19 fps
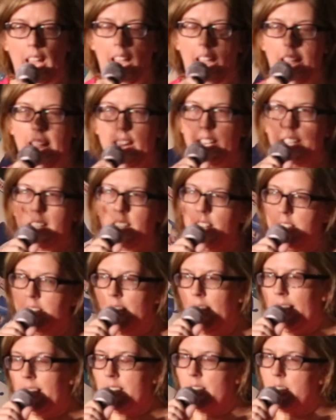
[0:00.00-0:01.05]
And it
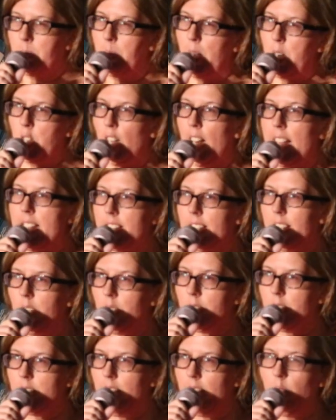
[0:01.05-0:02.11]
takes a specialized
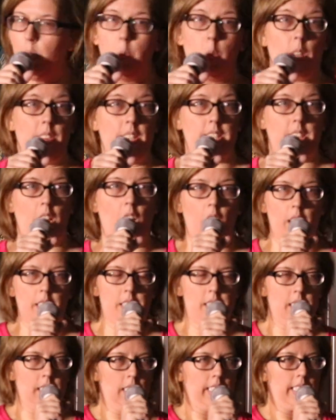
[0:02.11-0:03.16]
skill set, one that's
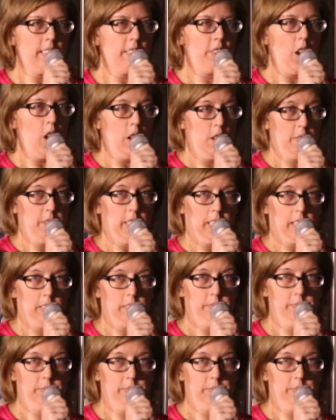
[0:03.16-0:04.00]
constantly evolving.